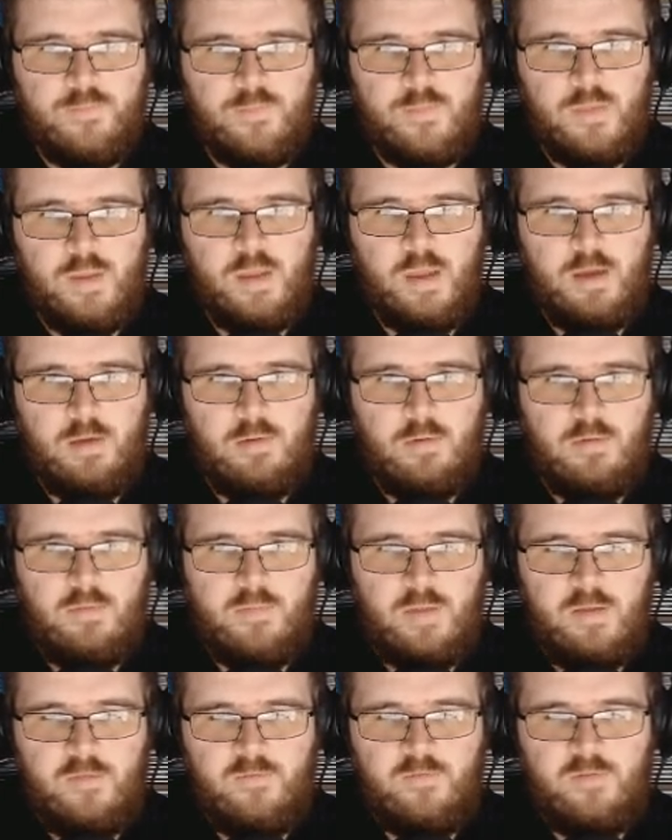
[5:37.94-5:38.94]
Yeah, we've
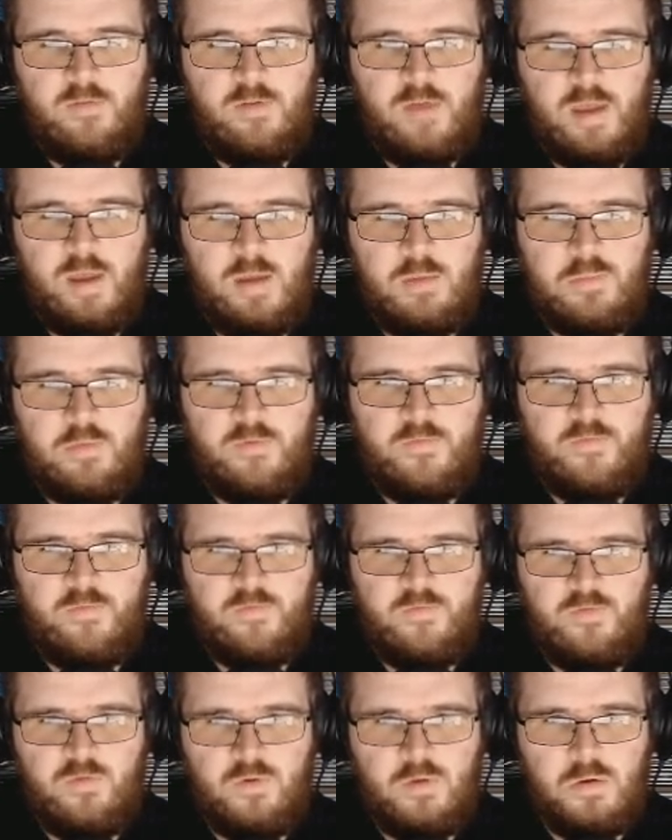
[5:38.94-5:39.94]
been through here
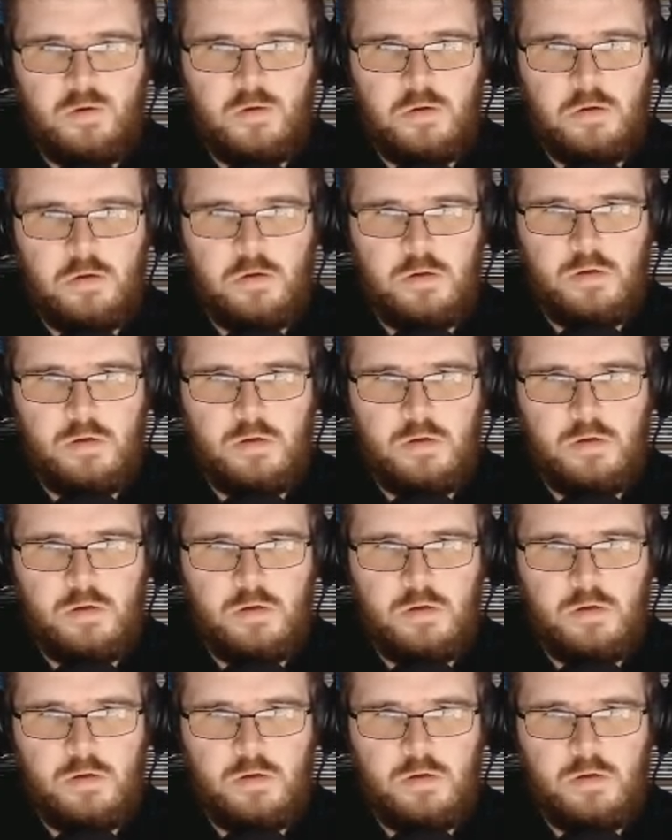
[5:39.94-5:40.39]
before.